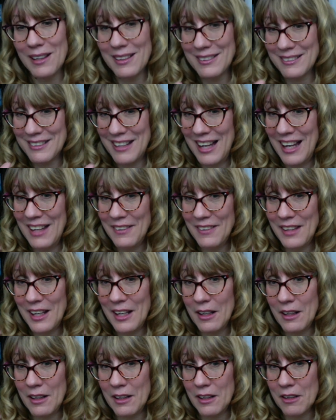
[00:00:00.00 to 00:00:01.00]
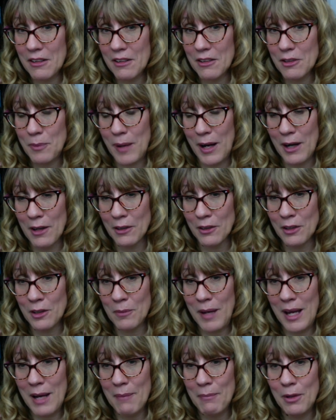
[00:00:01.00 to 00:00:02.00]
It's not that Honeycrisp
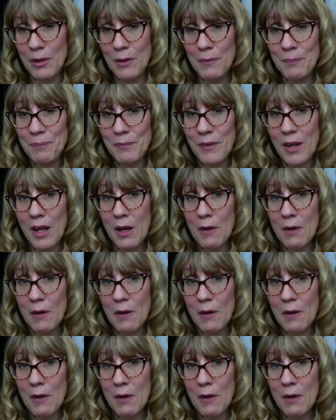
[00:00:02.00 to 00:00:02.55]
heirloom apple,